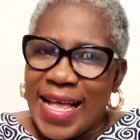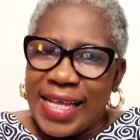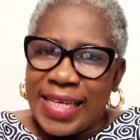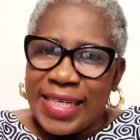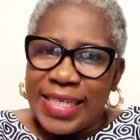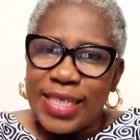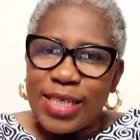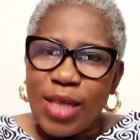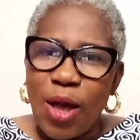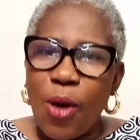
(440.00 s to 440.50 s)

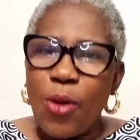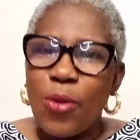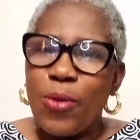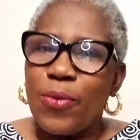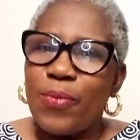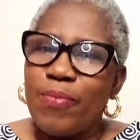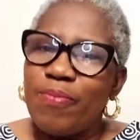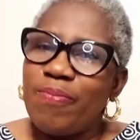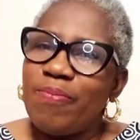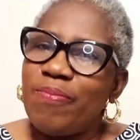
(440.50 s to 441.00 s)
So
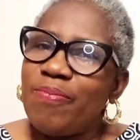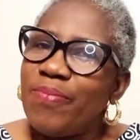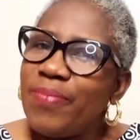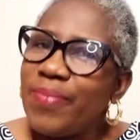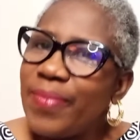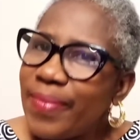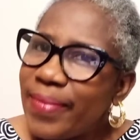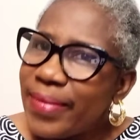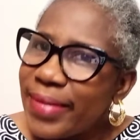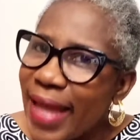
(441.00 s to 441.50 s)

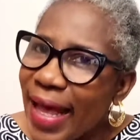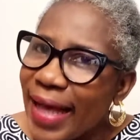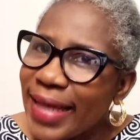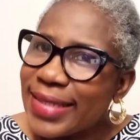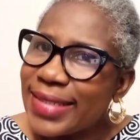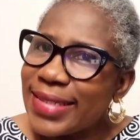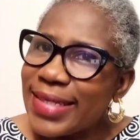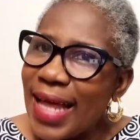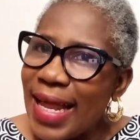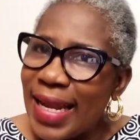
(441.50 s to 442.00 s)

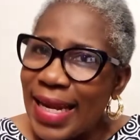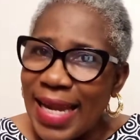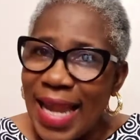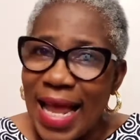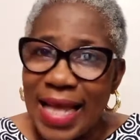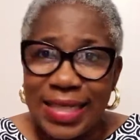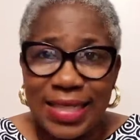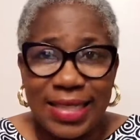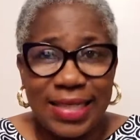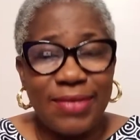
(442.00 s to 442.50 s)
next and
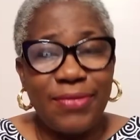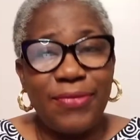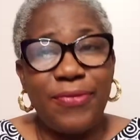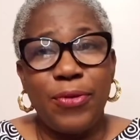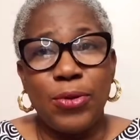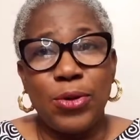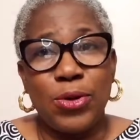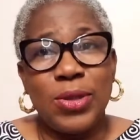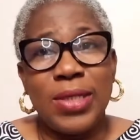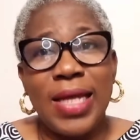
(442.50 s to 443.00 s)
last
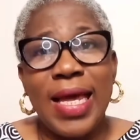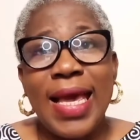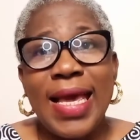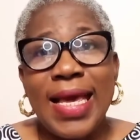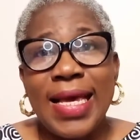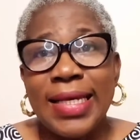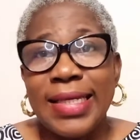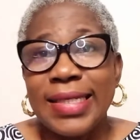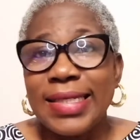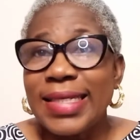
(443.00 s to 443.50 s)
for today
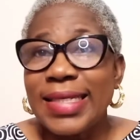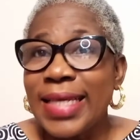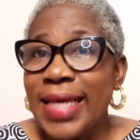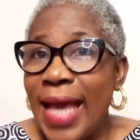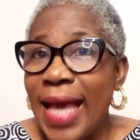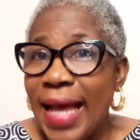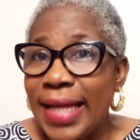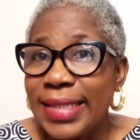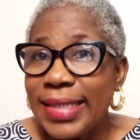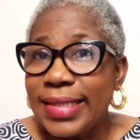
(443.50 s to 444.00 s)
is
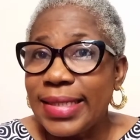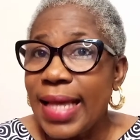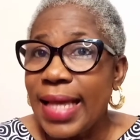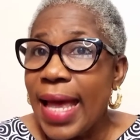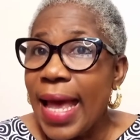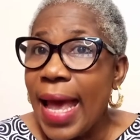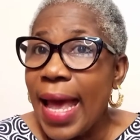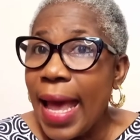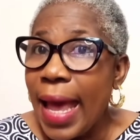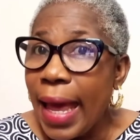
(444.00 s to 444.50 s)
get
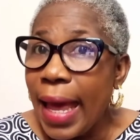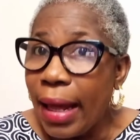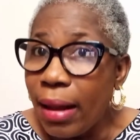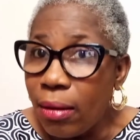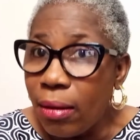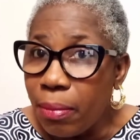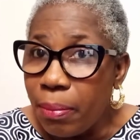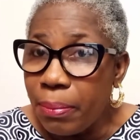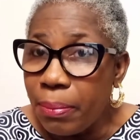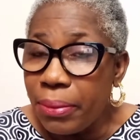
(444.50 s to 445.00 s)
help.